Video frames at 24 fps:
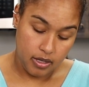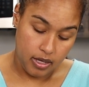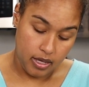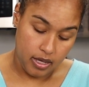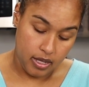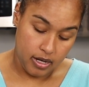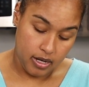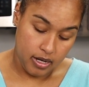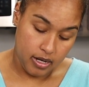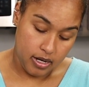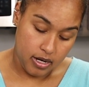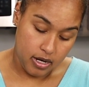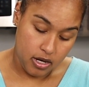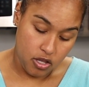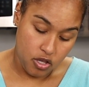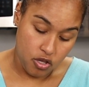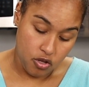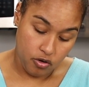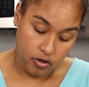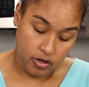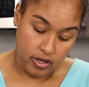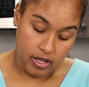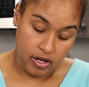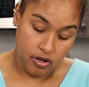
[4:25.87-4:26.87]
and
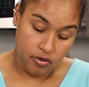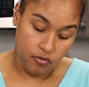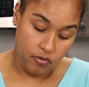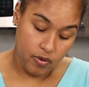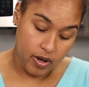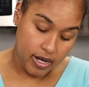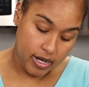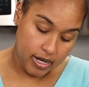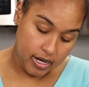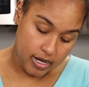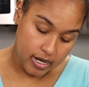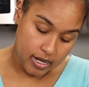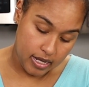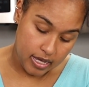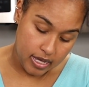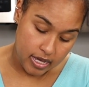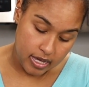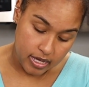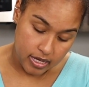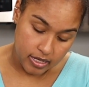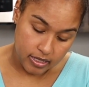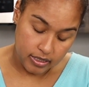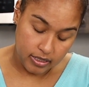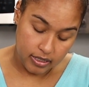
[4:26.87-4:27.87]
you're getting ready to
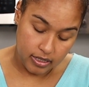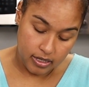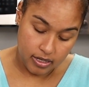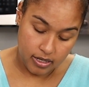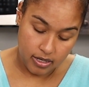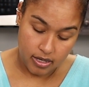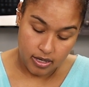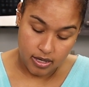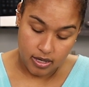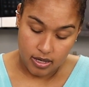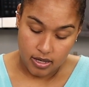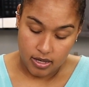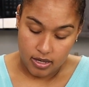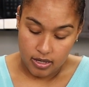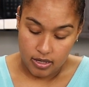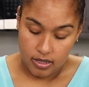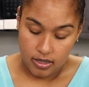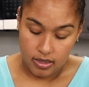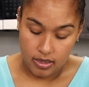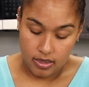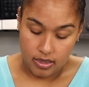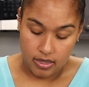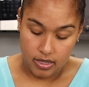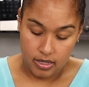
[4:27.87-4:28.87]
eat,
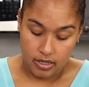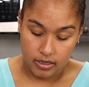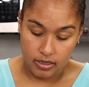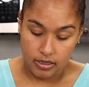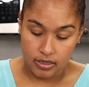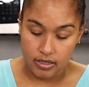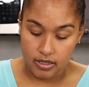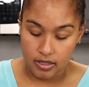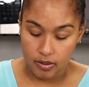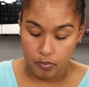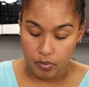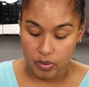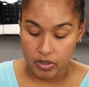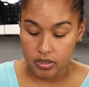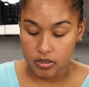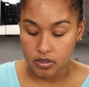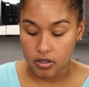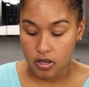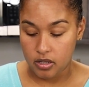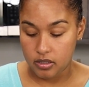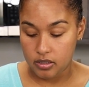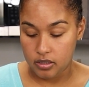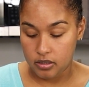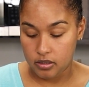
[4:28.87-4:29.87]
this dipping
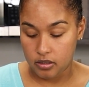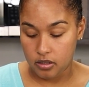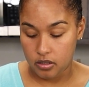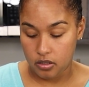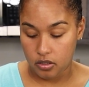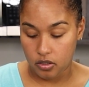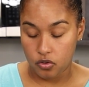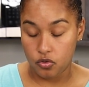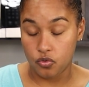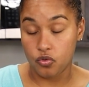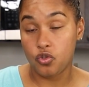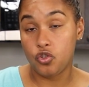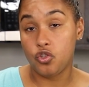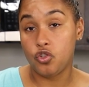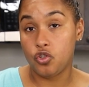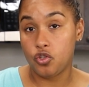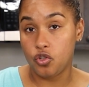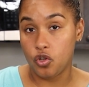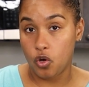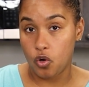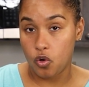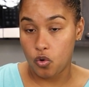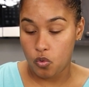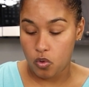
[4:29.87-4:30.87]
sauce is gonna go
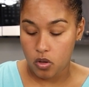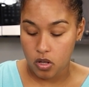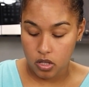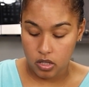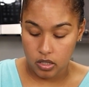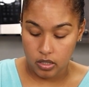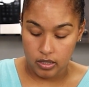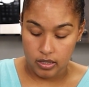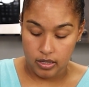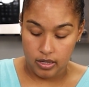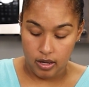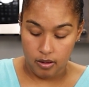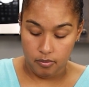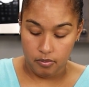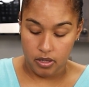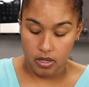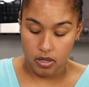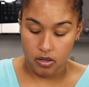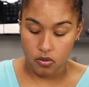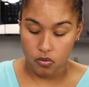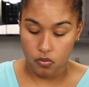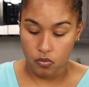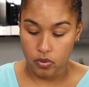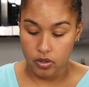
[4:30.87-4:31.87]
so
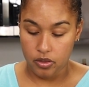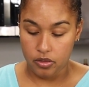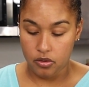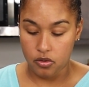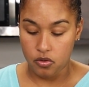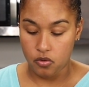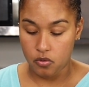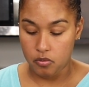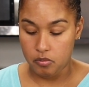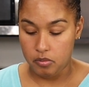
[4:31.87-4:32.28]
yummy with your